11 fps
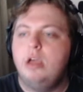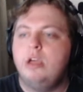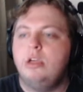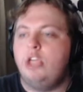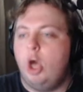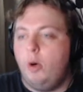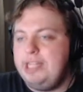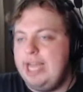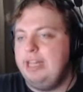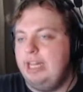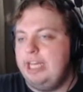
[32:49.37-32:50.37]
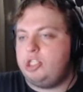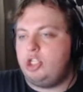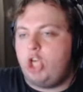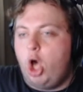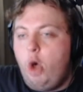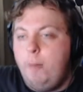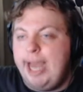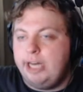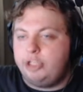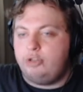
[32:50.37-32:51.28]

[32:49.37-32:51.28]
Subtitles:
going down the list, co-manager.